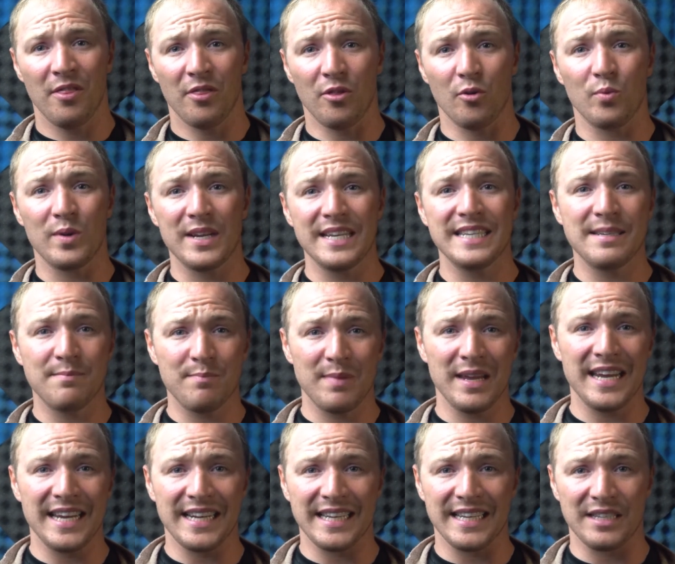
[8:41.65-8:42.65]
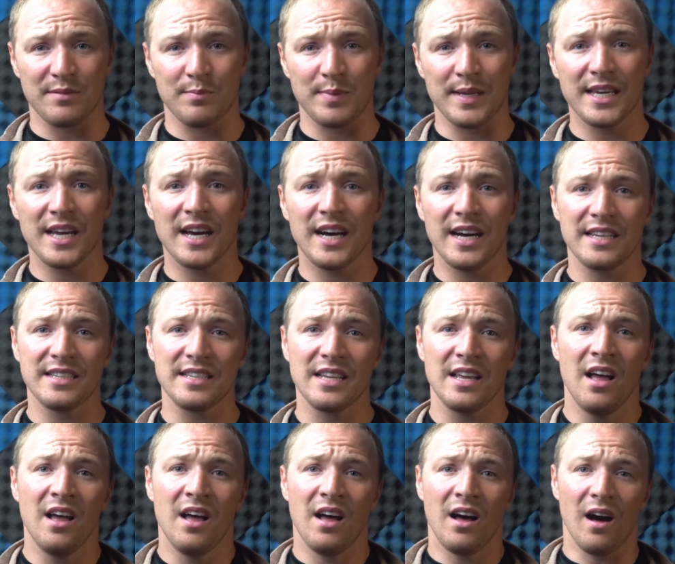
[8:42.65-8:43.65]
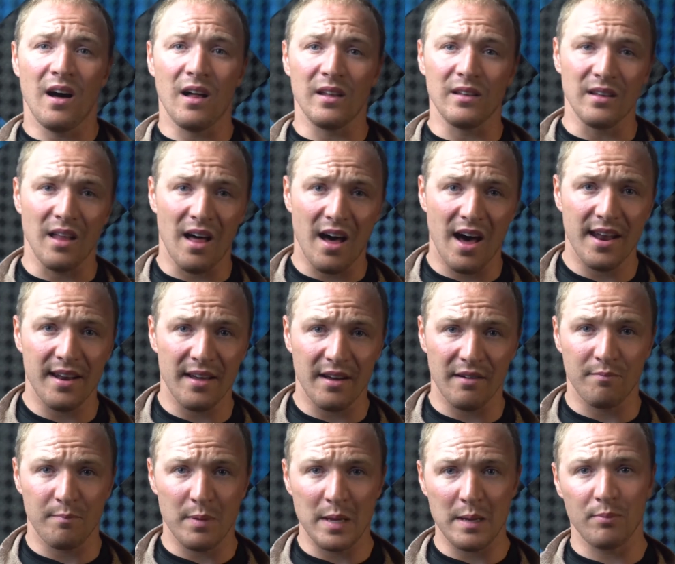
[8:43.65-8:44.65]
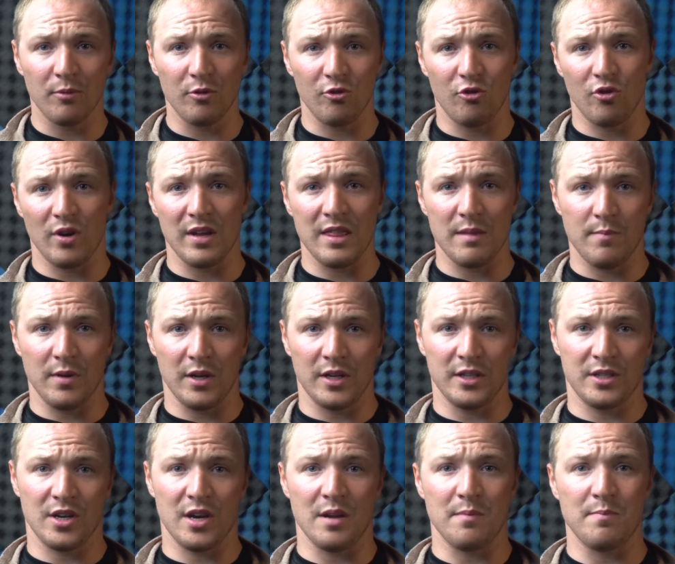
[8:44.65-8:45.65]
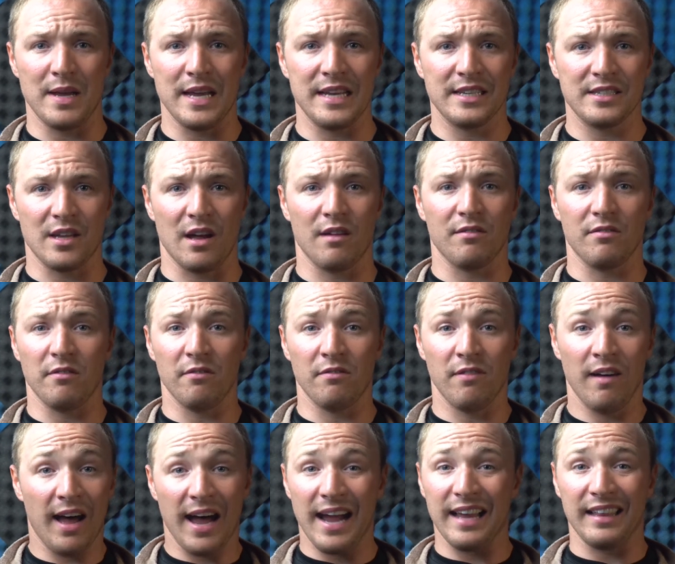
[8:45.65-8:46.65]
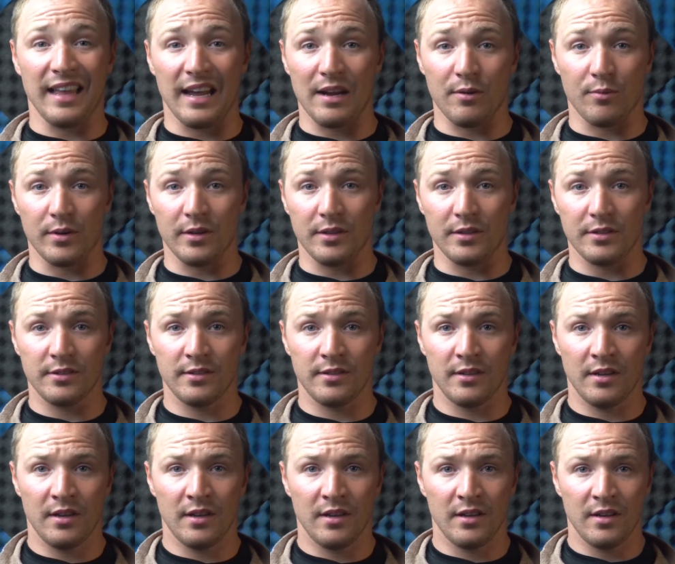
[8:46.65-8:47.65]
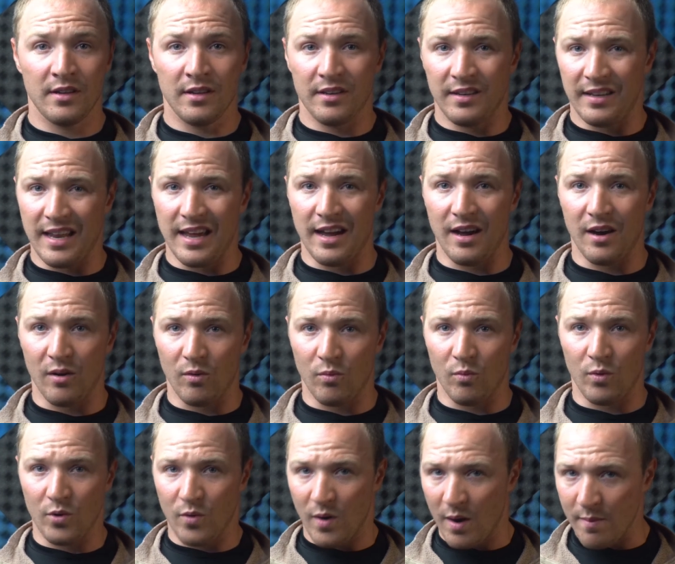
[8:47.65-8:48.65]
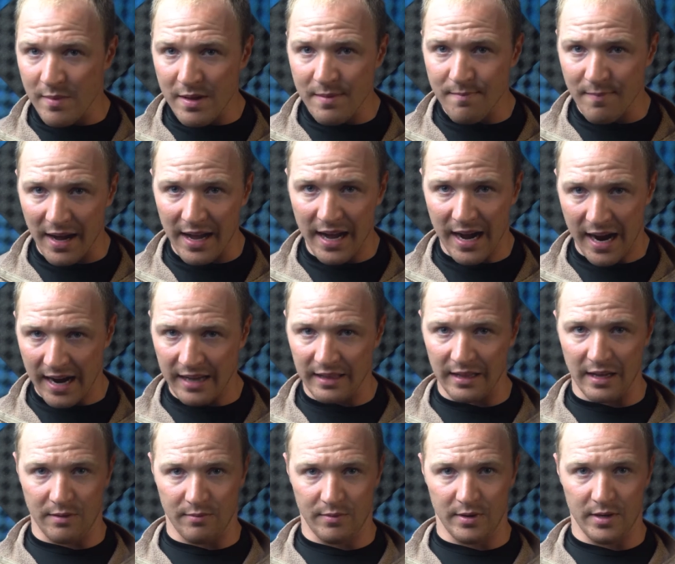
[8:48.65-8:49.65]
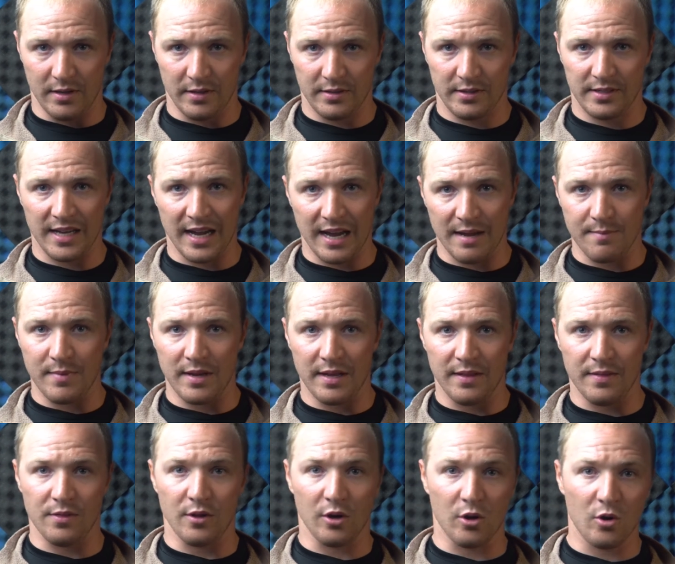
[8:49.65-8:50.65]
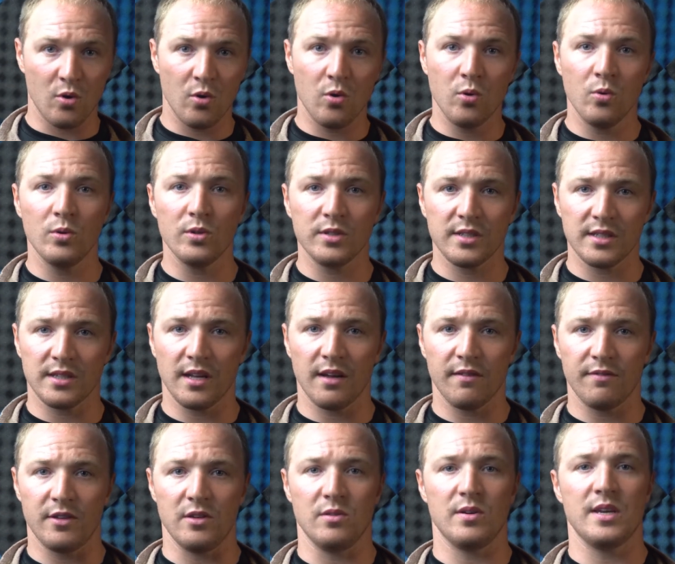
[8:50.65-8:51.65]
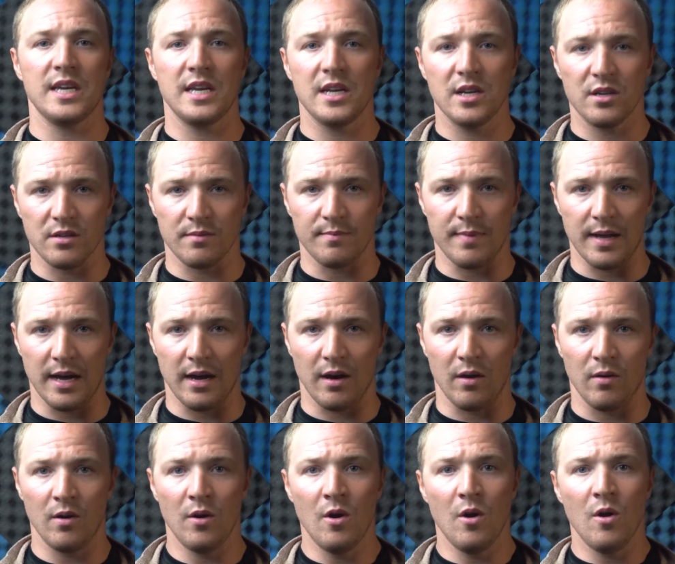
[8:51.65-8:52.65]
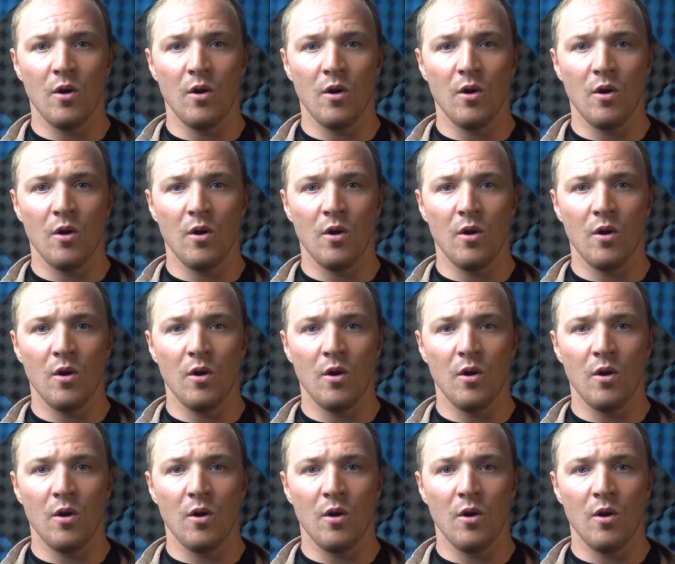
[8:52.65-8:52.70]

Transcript: The reason being is because a lot of people join the military base off of highlight reels. Now, what do I mean by highlight reels? I mean the cool stuff you hear about